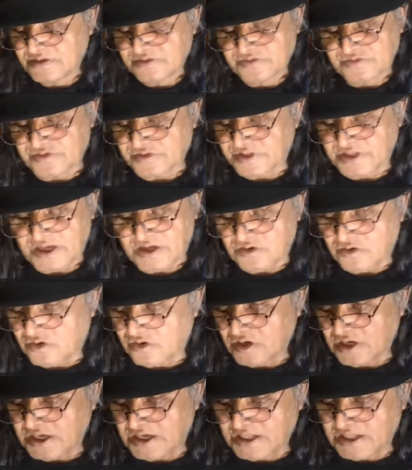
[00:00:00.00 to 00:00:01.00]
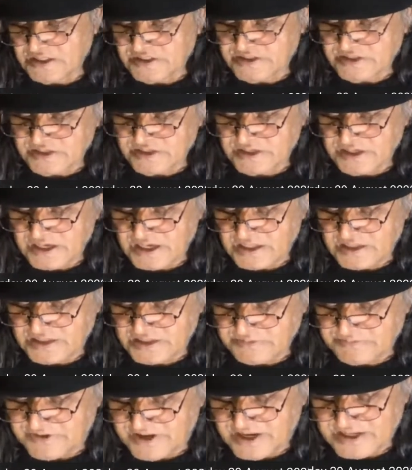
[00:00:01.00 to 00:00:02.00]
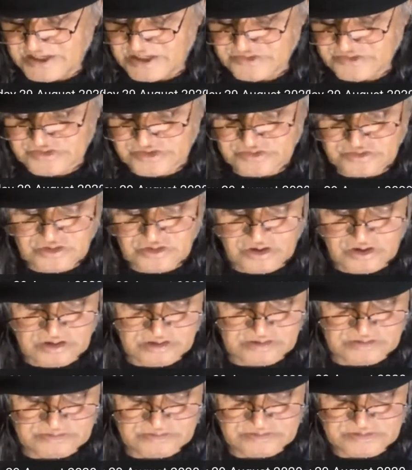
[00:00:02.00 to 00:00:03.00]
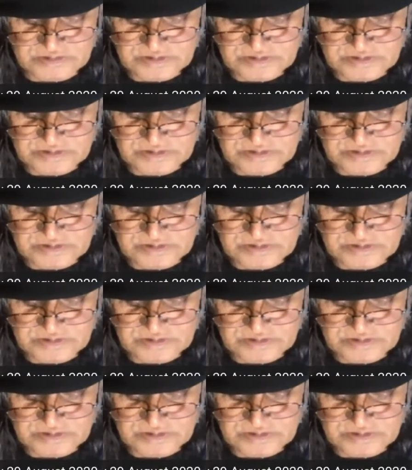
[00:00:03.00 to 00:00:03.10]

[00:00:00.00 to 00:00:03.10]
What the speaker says: So they're all healthy and the virus is gone.